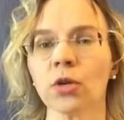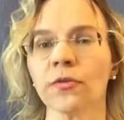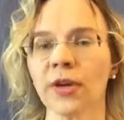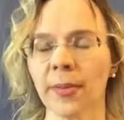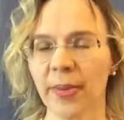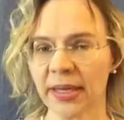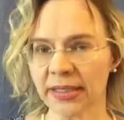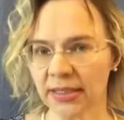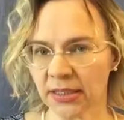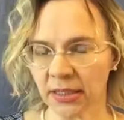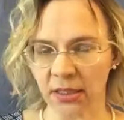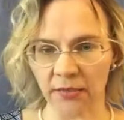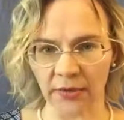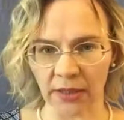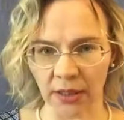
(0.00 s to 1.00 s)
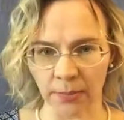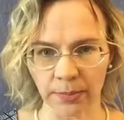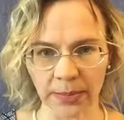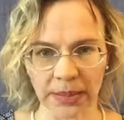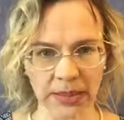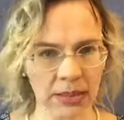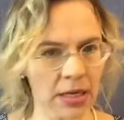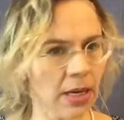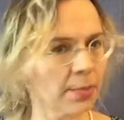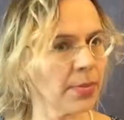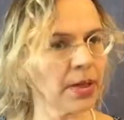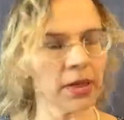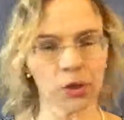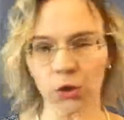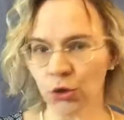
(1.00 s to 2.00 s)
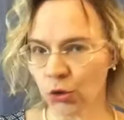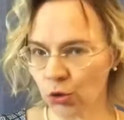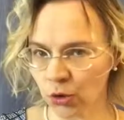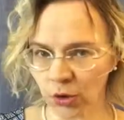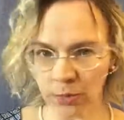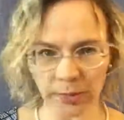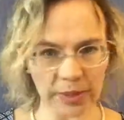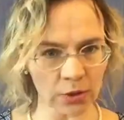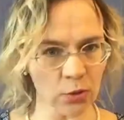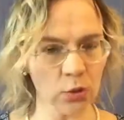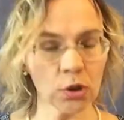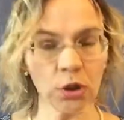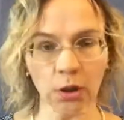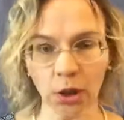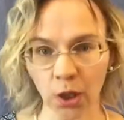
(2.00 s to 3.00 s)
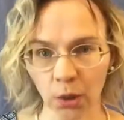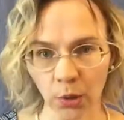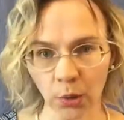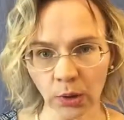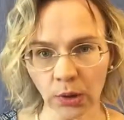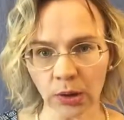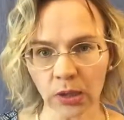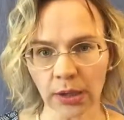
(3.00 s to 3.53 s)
of capacity development, but it shouldn't be used alone.